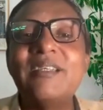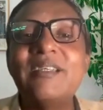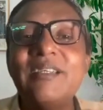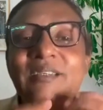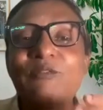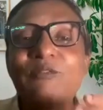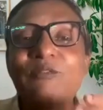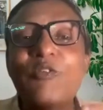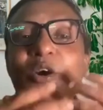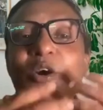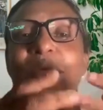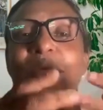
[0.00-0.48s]

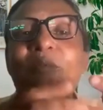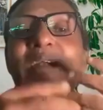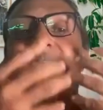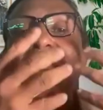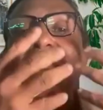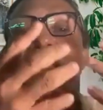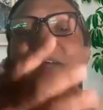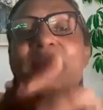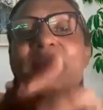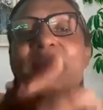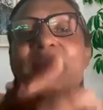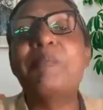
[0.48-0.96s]
evolve
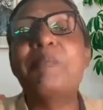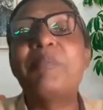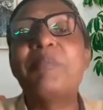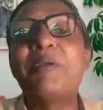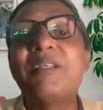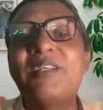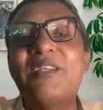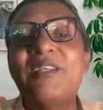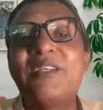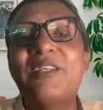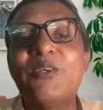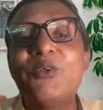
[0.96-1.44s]
and develop
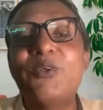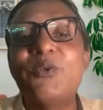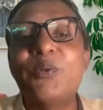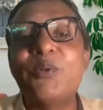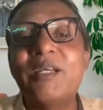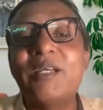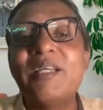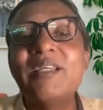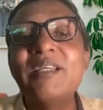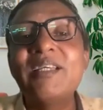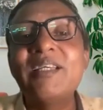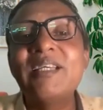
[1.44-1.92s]
it
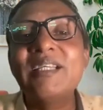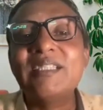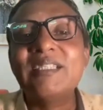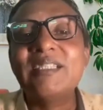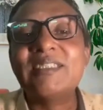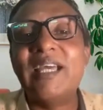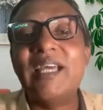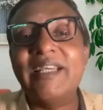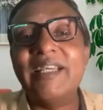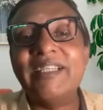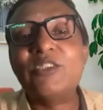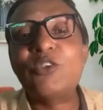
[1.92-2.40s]
into a
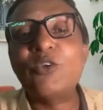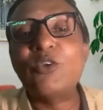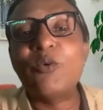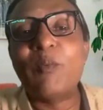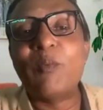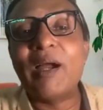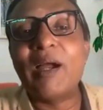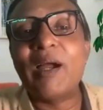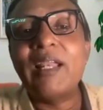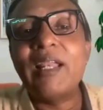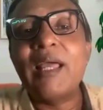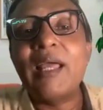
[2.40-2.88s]
science. So
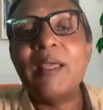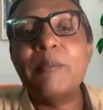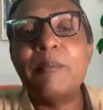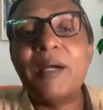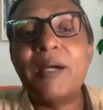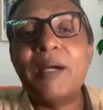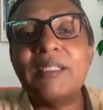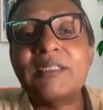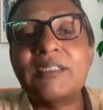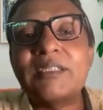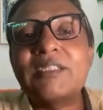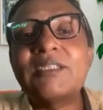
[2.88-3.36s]
while I
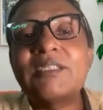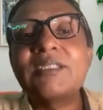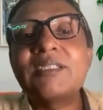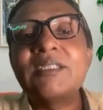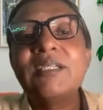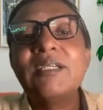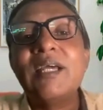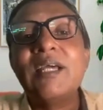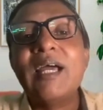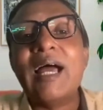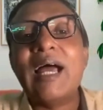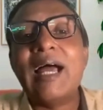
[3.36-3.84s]
must
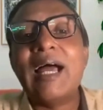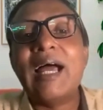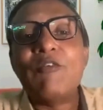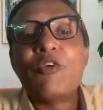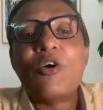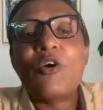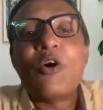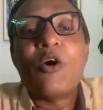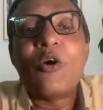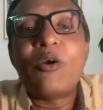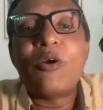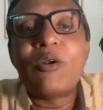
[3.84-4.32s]

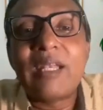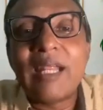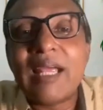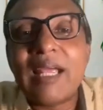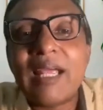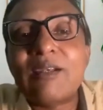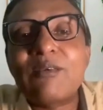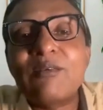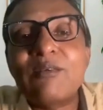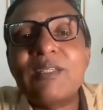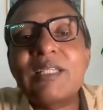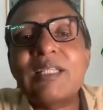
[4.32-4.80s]
have
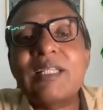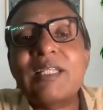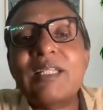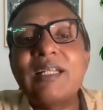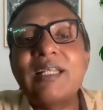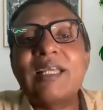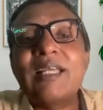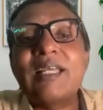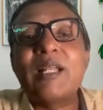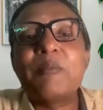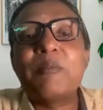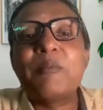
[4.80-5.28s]
contact with
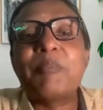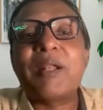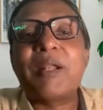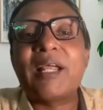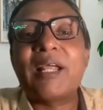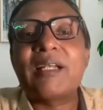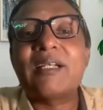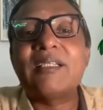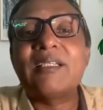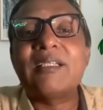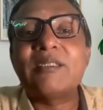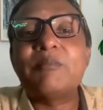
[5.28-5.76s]
clinical
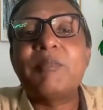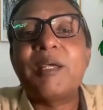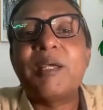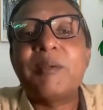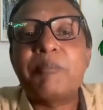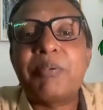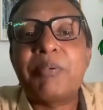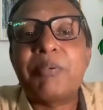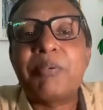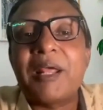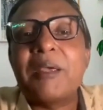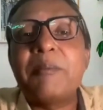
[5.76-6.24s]
practice, my
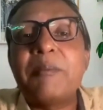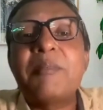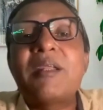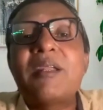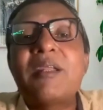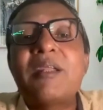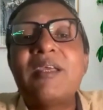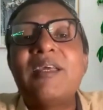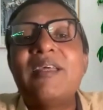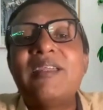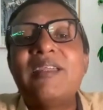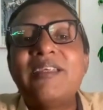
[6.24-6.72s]

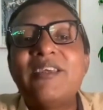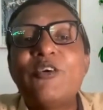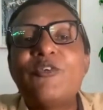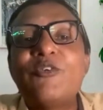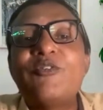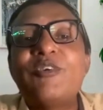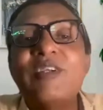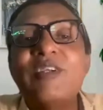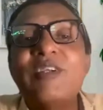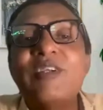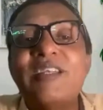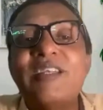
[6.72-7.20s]
primary area
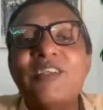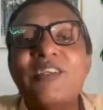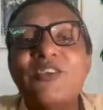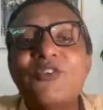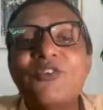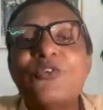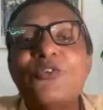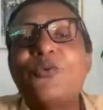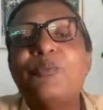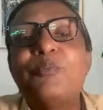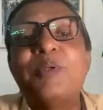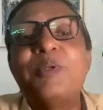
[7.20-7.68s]
of
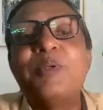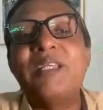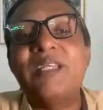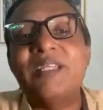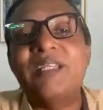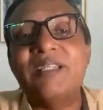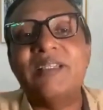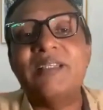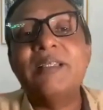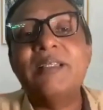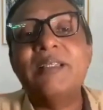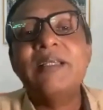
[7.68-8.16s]
interest should be
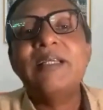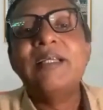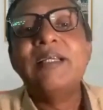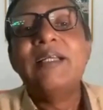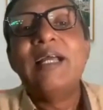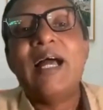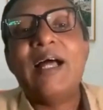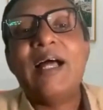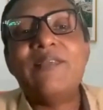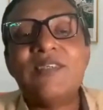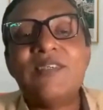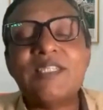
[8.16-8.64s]
in.
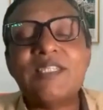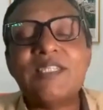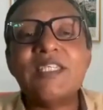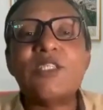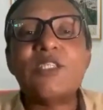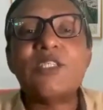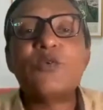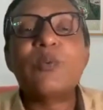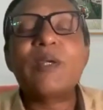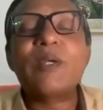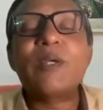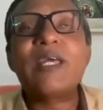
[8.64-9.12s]
And this
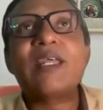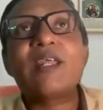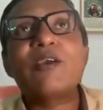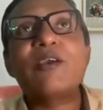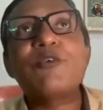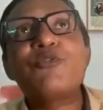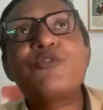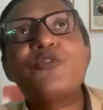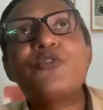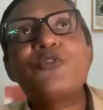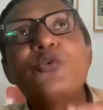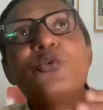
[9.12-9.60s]
is where
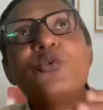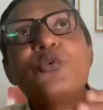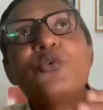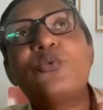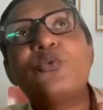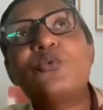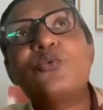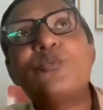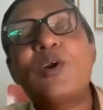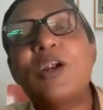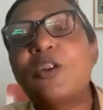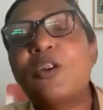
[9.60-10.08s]

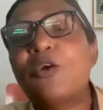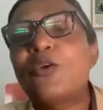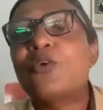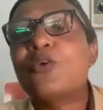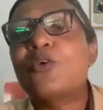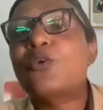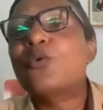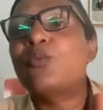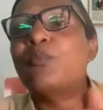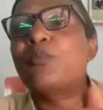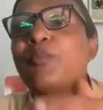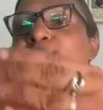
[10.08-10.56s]
one
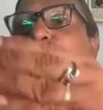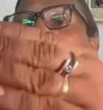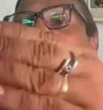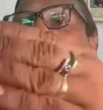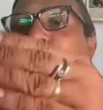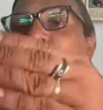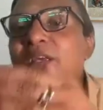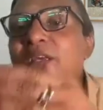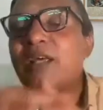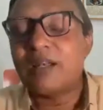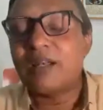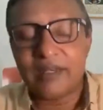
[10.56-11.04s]
or two,
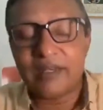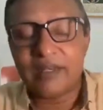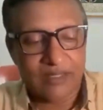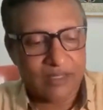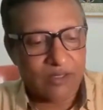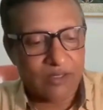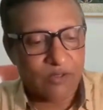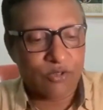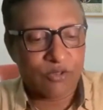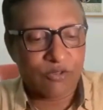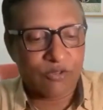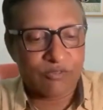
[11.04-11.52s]
because we are
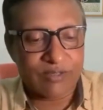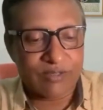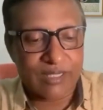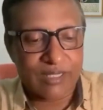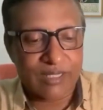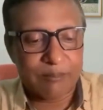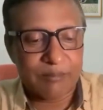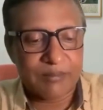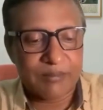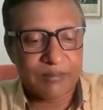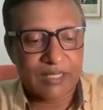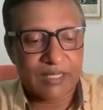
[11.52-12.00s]
running out of
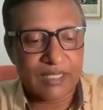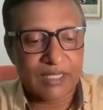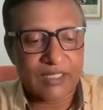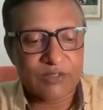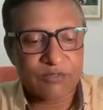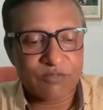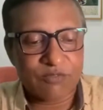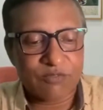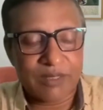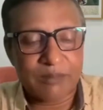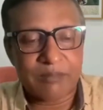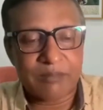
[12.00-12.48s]
time, in the
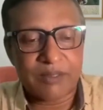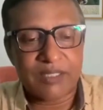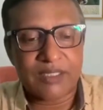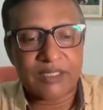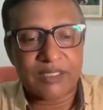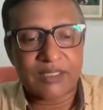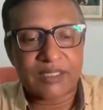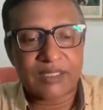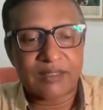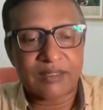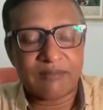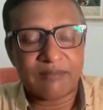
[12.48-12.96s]
next 5
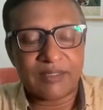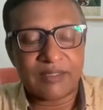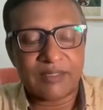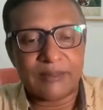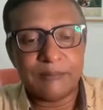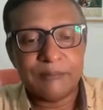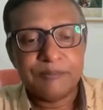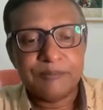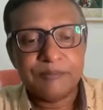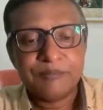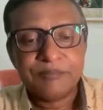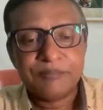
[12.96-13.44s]
minutes I
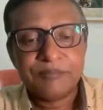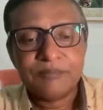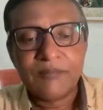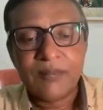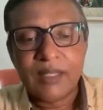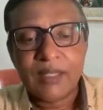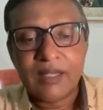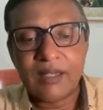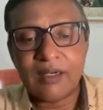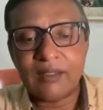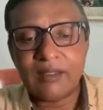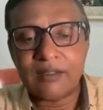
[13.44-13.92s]
will
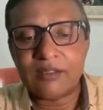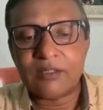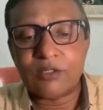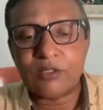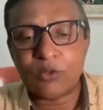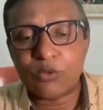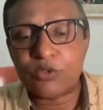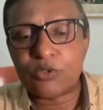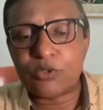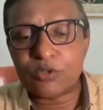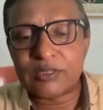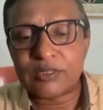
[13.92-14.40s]

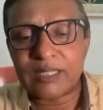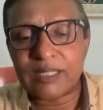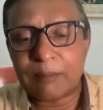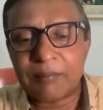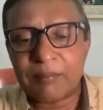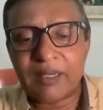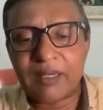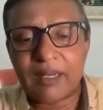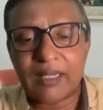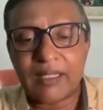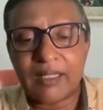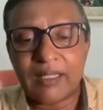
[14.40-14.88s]
conclude. To
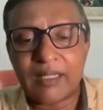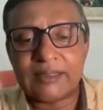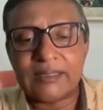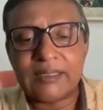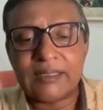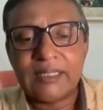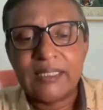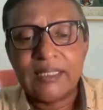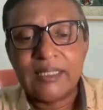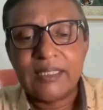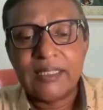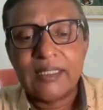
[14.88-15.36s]
summarize,